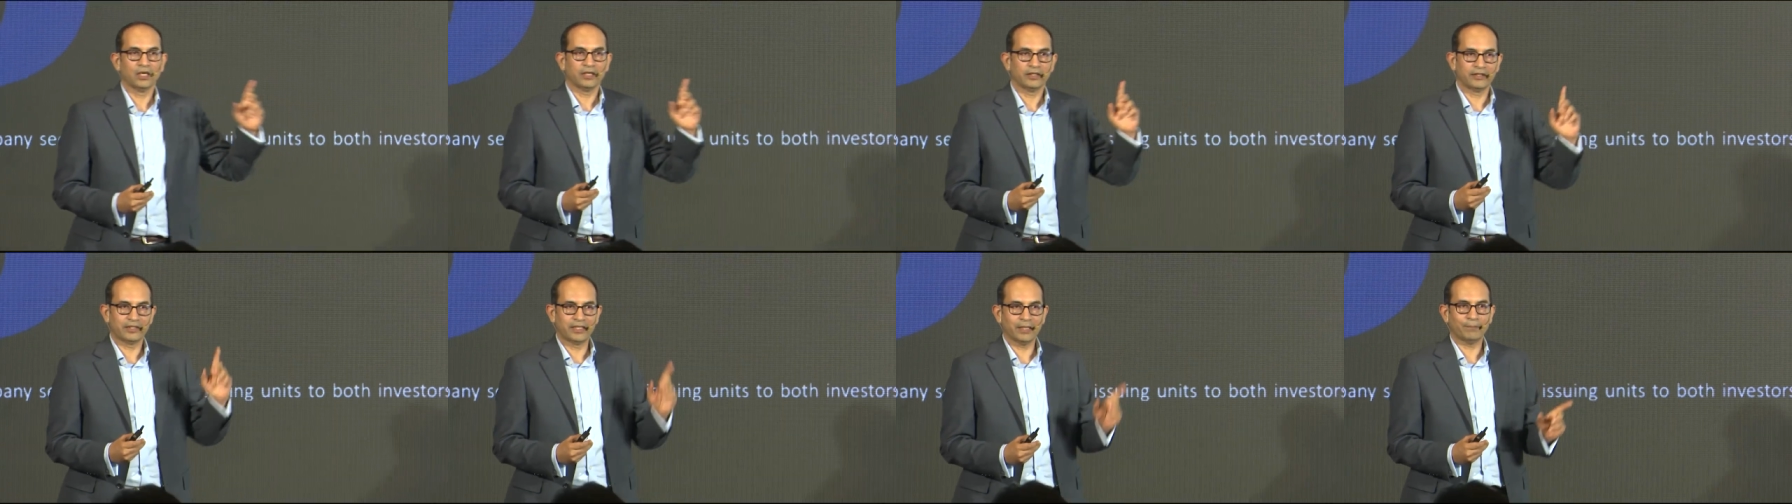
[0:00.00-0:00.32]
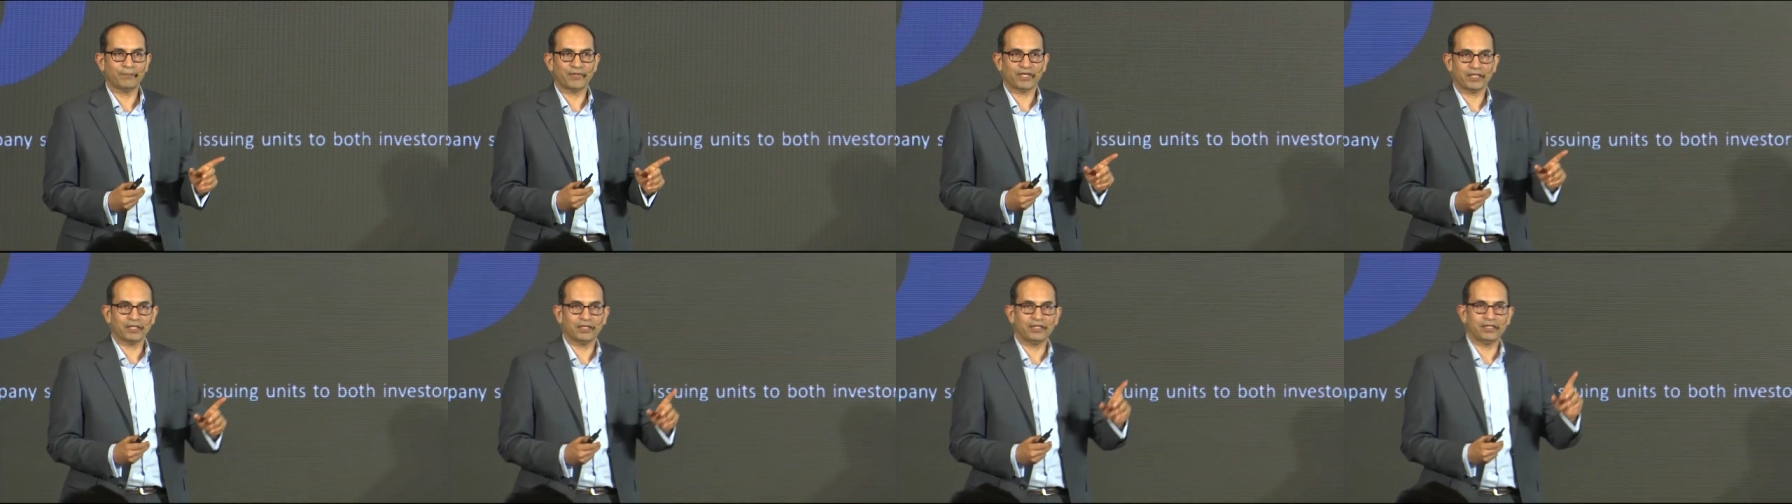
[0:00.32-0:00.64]

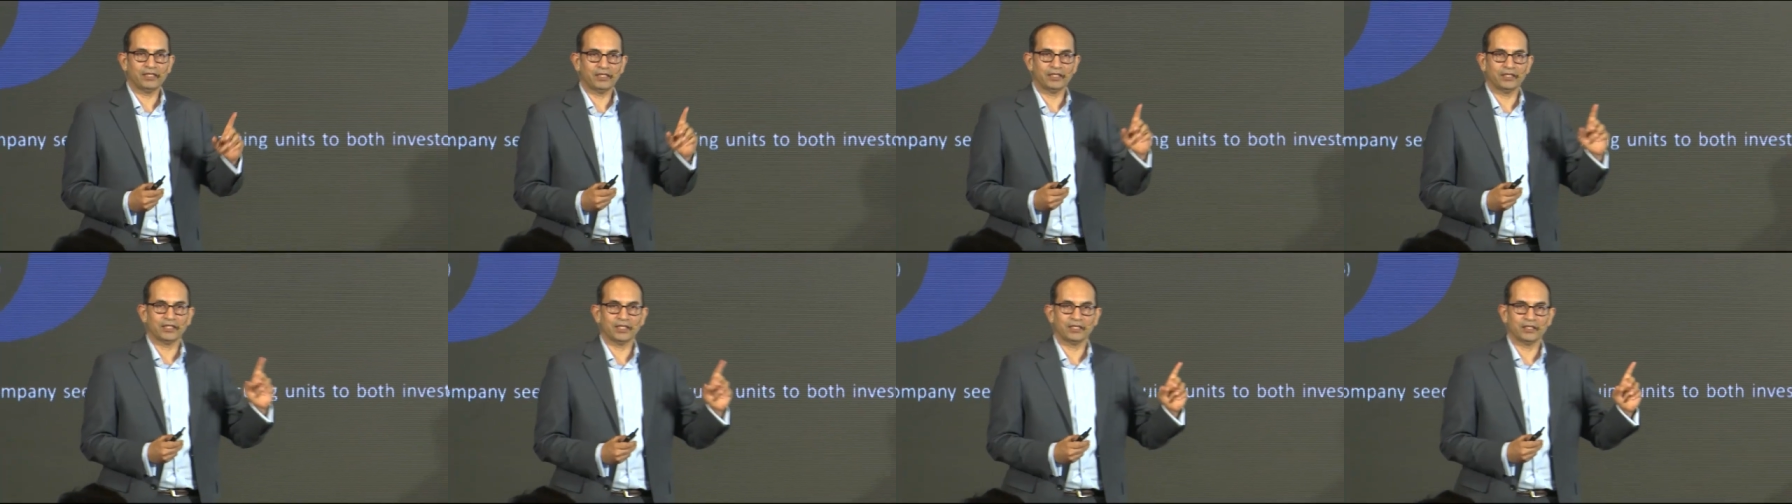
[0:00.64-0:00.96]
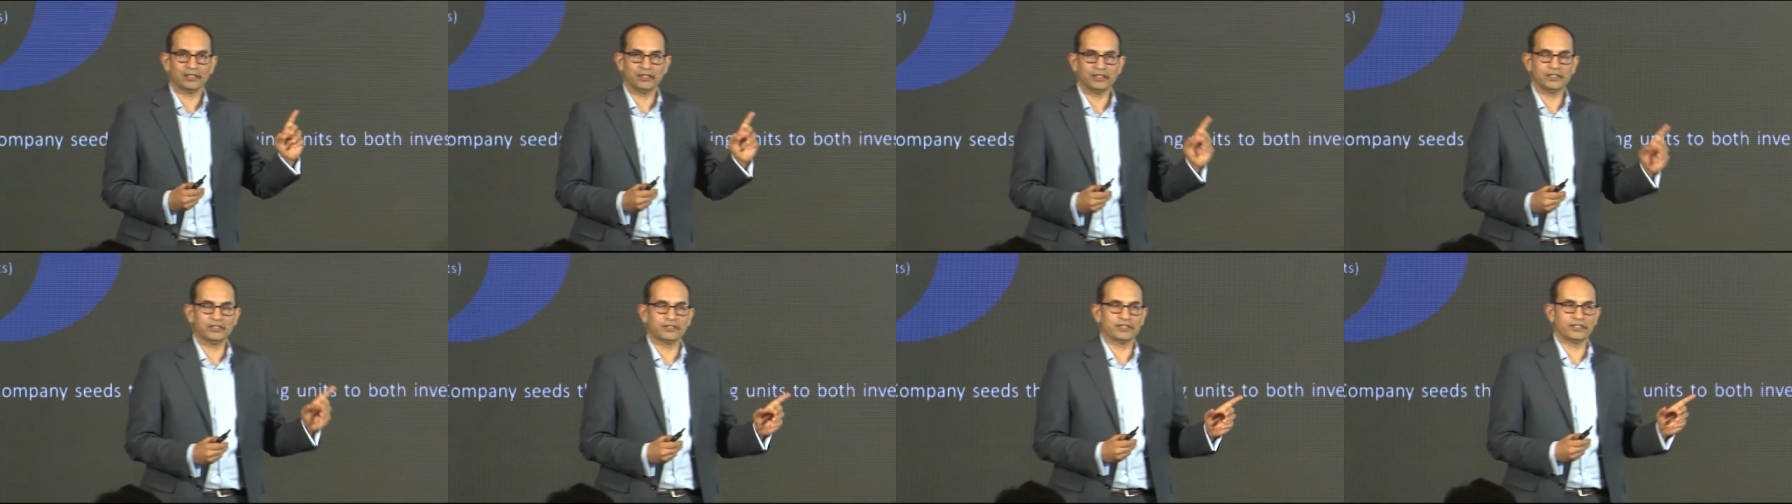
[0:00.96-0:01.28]
Typically in an
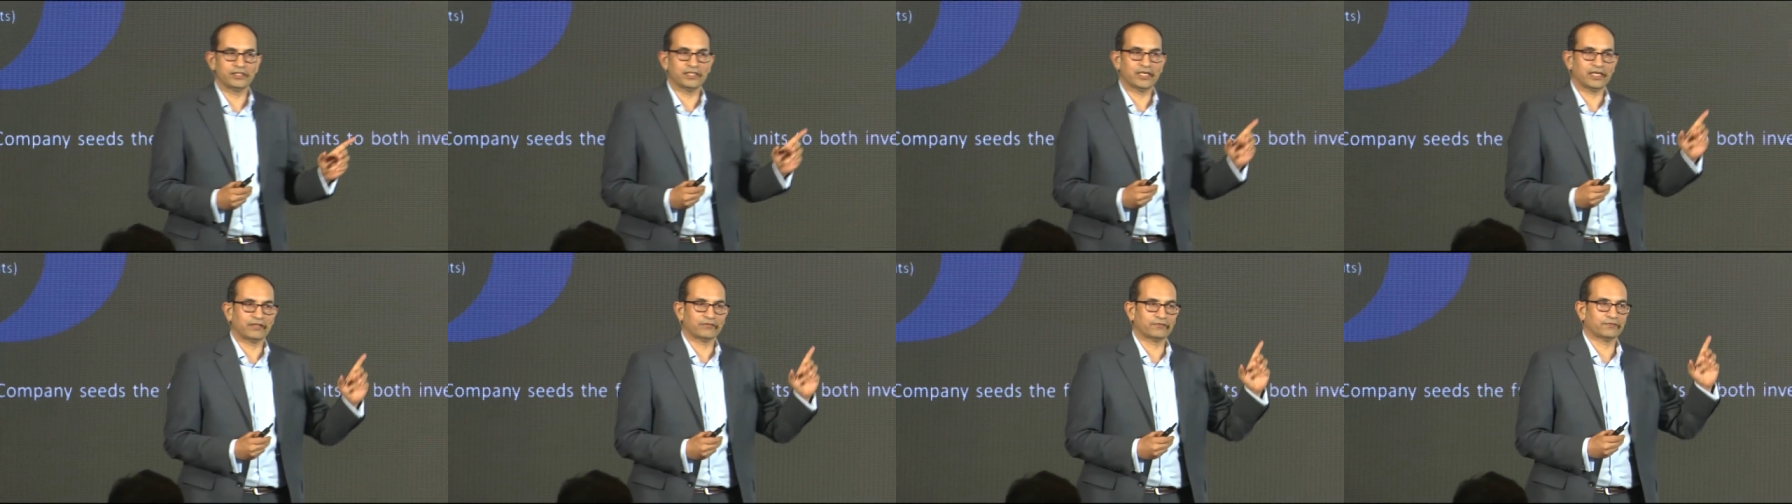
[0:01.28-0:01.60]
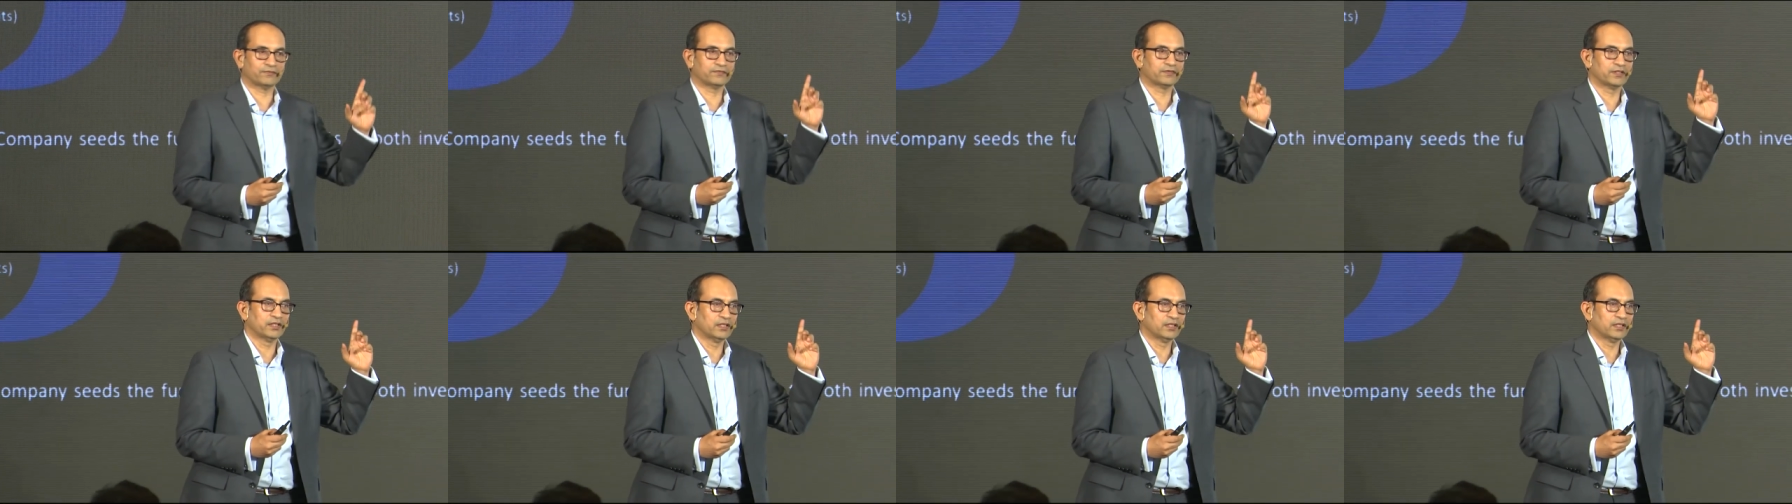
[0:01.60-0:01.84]
ETF,